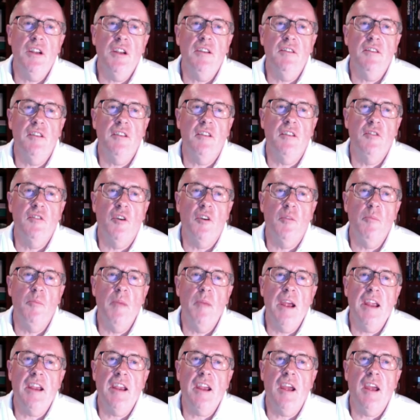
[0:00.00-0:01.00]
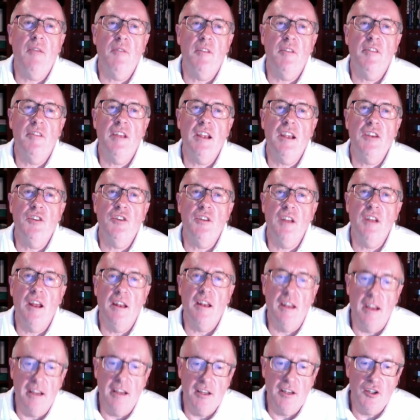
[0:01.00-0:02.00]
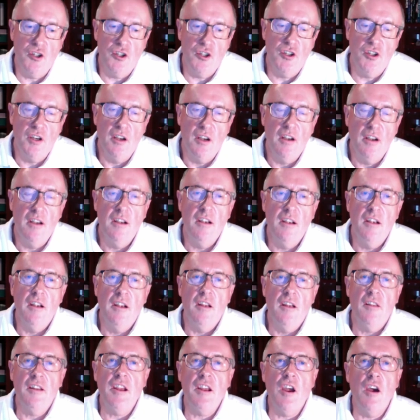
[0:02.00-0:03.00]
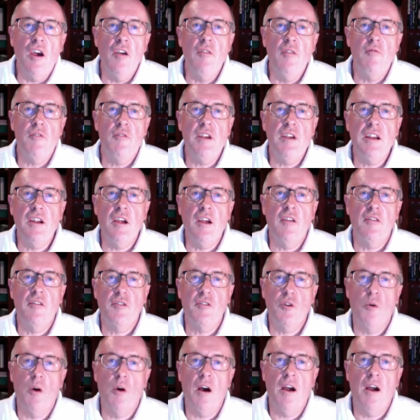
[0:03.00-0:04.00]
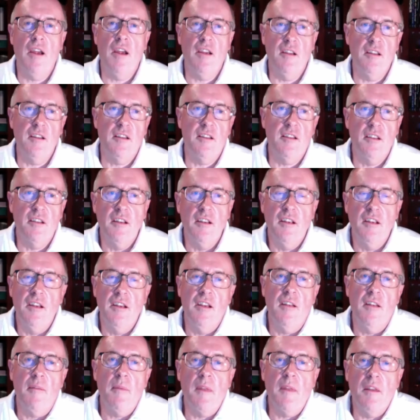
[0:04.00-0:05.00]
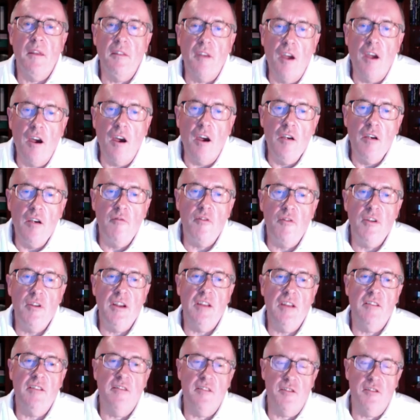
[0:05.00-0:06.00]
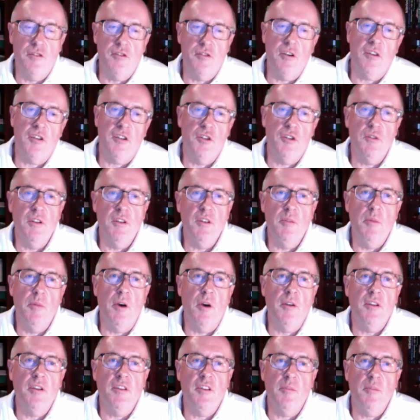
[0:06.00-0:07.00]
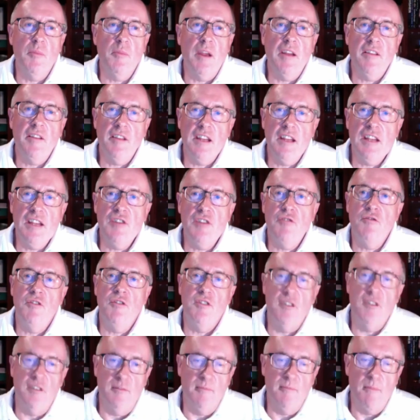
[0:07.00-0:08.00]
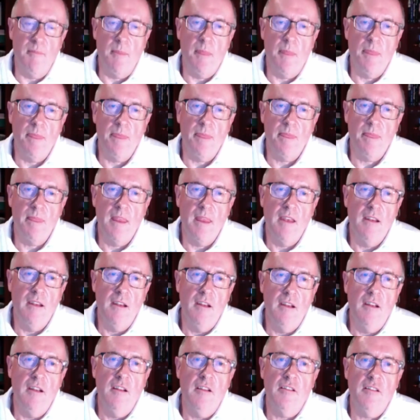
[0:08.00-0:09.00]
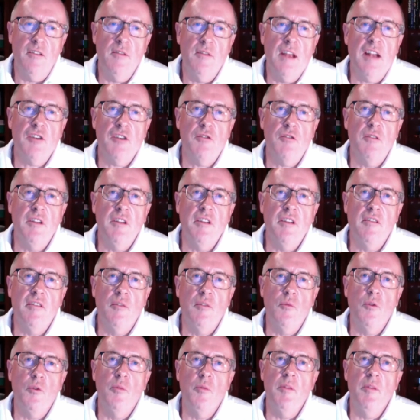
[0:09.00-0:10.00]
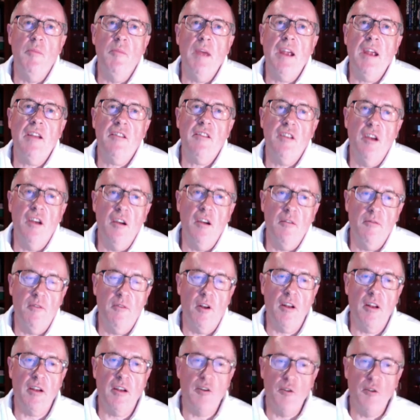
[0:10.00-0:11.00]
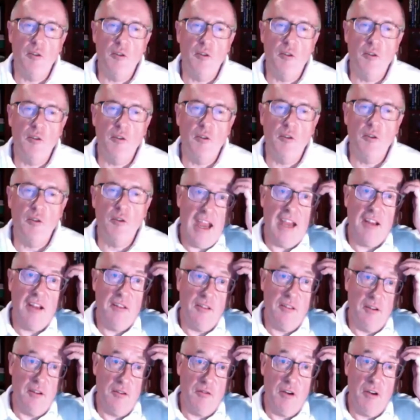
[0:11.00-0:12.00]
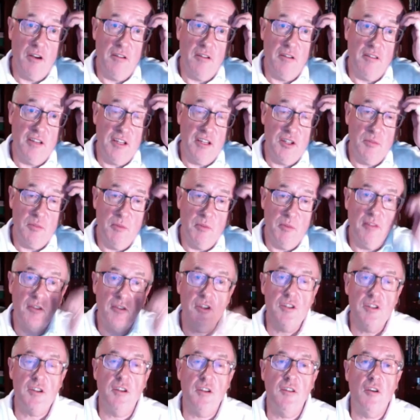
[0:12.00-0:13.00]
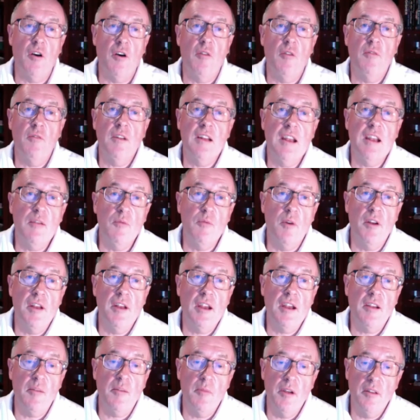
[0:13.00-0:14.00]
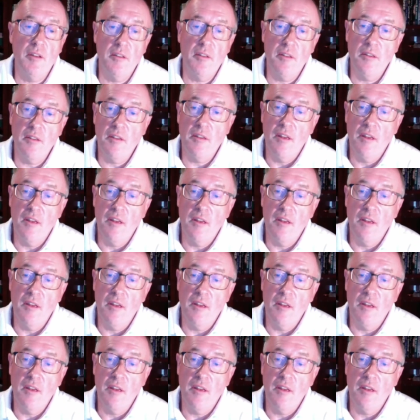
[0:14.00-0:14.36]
does not make FSH and LH, the ovary goes quiet. The ovary is the structure in the body that makes estrogen. So naturally, as the woman makes her follicle with the egg that grows each month, she's going to ovulate 1 egg a month.